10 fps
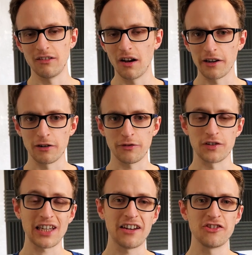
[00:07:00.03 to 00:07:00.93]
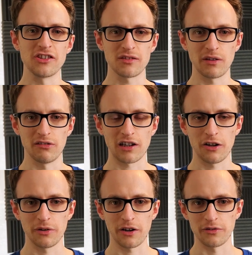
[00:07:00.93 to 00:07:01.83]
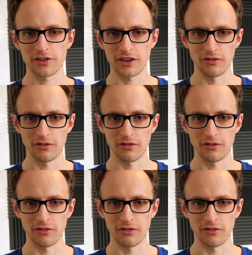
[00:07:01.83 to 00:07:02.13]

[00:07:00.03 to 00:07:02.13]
you going off on tangents with your co-host?